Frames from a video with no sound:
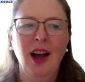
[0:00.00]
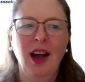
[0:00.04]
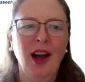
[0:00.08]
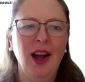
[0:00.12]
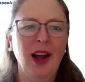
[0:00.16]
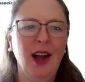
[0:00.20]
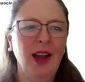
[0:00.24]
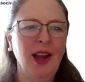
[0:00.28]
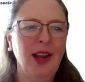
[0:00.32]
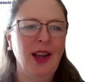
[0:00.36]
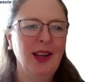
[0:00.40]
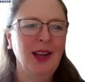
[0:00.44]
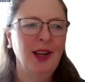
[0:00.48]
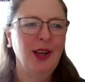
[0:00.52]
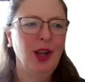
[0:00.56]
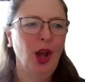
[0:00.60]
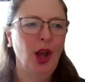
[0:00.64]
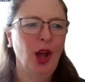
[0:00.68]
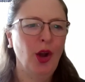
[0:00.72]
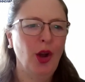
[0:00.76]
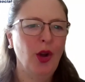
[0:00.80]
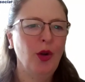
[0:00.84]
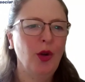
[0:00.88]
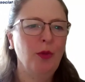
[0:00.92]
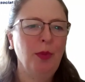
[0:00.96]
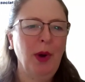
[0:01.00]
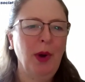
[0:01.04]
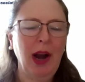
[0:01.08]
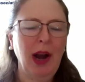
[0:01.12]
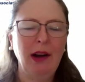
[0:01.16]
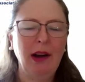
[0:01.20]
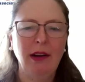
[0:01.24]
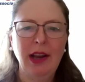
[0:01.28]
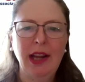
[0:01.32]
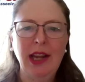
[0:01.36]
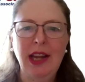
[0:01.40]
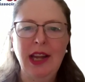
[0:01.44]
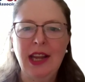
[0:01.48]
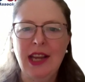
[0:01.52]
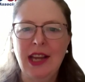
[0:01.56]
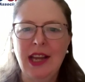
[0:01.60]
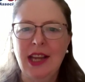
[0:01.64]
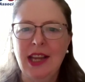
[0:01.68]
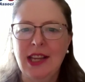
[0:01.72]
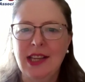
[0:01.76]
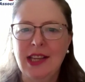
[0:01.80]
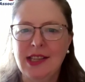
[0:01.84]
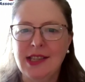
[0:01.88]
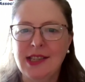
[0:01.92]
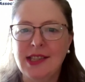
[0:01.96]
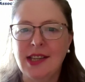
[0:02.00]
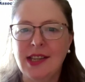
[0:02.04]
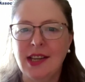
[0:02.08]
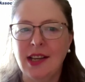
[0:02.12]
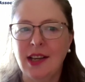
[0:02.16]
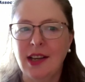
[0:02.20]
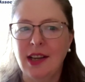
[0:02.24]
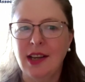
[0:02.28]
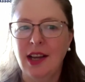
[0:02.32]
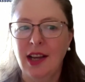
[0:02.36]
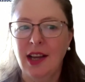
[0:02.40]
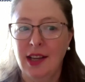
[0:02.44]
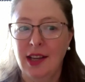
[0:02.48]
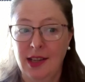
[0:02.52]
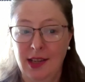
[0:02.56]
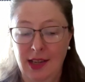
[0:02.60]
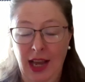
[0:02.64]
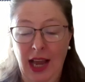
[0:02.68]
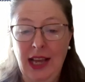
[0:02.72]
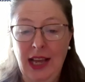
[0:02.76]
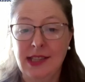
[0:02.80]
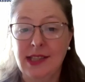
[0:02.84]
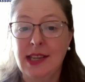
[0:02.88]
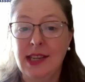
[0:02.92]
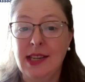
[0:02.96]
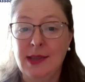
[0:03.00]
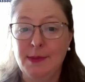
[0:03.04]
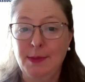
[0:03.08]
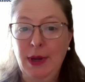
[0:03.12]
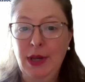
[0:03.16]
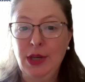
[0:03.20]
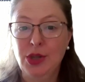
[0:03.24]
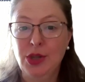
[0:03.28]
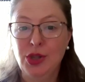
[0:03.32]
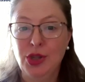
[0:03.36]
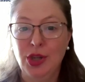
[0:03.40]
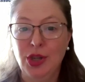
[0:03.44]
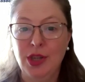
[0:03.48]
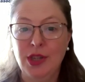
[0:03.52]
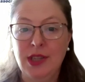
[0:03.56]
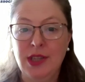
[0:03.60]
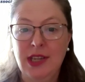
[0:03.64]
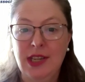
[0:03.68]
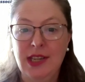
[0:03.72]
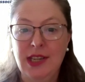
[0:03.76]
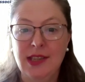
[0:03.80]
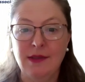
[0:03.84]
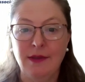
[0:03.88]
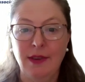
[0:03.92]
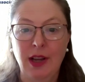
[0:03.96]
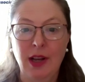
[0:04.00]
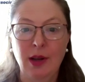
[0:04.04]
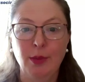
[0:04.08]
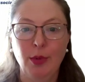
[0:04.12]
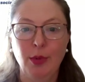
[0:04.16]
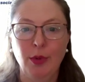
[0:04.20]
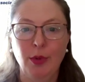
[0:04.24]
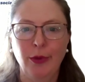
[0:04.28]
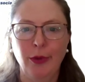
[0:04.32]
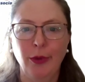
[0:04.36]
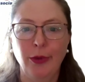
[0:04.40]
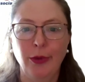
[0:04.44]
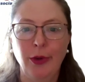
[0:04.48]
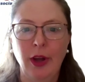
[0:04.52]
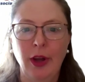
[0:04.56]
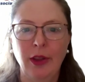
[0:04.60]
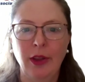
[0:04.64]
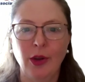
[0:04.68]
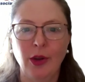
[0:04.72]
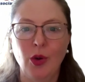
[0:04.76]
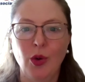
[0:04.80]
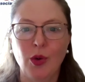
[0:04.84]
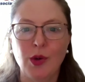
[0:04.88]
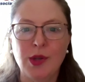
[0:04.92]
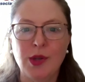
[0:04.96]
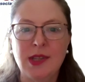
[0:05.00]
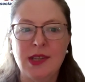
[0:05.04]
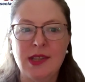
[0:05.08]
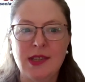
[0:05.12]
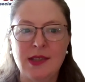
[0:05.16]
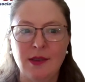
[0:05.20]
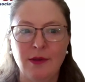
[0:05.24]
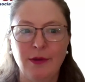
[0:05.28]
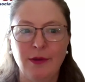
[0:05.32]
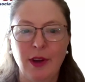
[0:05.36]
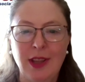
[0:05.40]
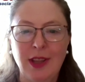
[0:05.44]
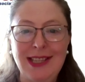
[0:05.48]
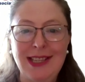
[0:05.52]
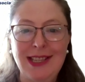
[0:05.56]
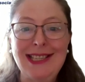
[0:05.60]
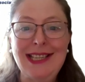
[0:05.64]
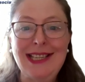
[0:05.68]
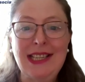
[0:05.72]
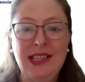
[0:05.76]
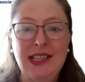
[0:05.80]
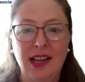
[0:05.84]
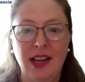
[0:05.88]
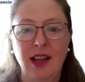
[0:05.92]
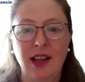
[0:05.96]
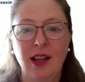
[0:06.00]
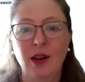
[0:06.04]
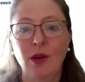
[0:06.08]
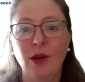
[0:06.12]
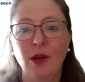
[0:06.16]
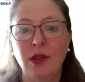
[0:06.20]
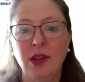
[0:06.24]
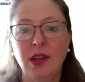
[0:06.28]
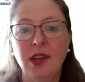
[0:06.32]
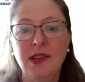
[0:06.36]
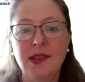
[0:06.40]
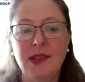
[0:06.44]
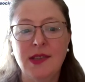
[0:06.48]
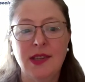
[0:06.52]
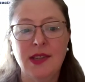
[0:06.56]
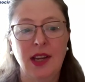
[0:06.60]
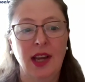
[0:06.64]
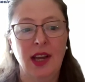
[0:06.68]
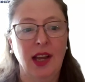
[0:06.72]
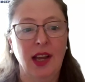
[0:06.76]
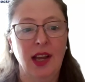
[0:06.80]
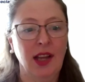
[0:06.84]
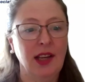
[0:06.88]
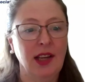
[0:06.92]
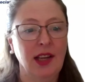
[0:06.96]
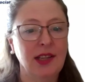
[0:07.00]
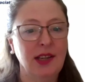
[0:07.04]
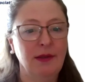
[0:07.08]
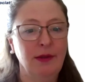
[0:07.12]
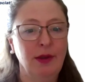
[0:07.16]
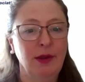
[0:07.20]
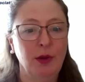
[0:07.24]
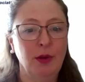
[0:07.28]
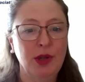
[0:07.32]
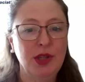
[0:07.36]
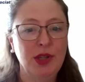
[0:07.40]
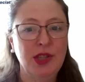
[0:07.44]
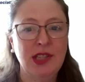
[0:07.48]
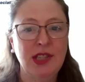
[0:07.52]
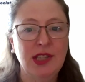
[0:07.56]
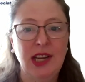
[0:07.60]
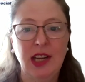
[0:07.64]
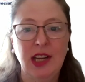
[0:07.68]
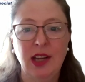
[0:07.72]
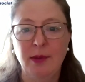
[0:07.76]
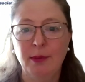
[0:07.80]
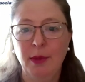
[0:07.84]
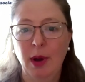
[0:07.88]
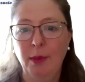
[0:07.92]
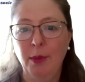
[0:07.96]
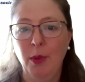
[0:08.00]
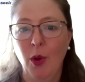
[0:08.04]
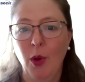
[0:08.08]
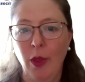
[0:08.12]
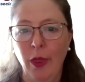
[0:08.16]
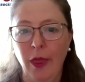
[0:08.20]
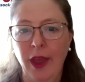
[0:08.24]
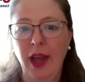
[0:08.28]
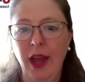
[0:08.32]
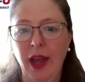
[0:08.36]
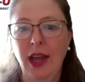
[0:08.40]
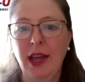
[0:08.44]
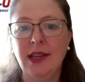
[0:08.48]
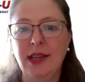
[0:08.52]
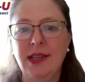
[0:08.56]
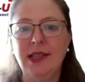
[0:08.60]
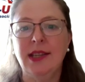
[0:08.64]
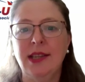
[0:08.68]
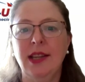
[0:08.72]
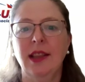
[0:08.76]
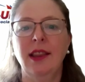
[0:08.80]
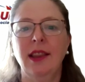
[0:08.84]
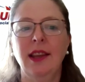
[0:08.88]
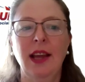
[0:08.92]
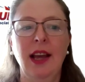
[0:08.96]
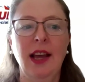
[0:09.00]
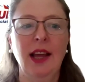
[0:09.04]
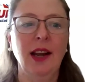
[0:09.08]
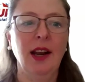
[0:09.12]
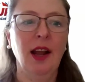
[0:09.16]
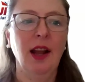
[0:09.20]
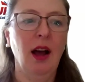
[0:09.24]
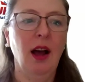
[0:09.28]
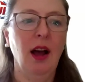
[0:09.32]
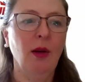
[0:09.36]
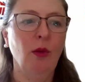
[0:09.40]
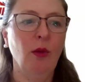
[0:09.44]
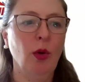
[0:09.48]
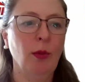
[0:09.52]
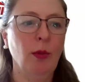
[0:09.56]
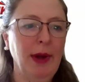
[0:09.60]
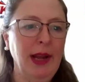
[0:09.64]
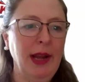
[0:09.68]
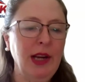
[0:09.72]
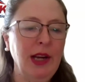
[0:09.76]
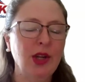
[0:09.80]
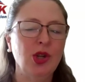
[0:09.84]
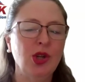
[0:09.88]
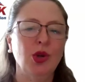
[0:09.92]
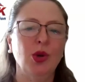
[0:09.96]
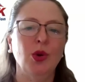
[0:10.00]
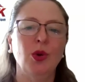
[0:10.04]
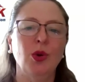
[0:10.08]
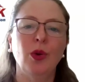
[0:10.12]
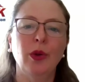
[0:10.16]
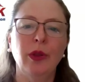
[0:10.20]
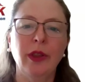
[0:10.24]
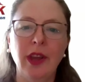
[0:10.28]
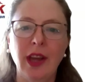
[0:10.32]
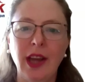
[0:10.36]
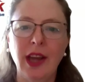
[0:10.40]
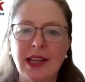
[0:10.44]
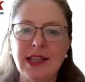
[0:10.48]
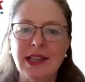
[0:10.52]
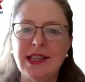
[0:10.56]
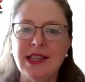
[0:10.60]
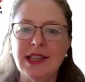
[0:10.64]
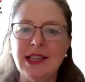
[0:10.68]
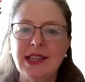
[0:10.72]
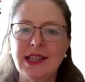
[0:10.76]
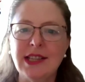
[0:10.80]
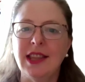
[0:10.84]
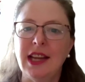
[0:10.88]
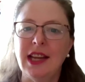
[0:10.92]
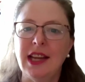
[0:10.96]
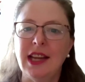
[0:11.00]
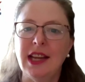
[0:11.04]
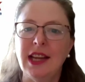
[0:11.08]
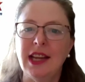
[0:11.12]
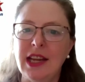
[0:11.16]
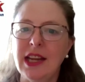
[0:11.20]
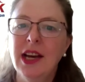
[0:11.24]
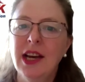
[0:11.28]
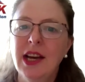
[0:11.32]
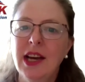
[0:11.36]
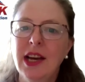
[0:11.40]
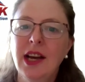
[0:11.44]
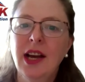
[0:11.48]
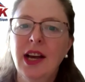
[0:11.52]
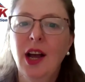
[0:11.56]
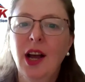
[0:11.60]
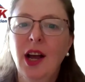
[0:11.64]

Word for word: I know Barry is, uh, as he's mentioned, he's available for further courses and further detail on this, and if you wish to take him up on that, then I will make sure that the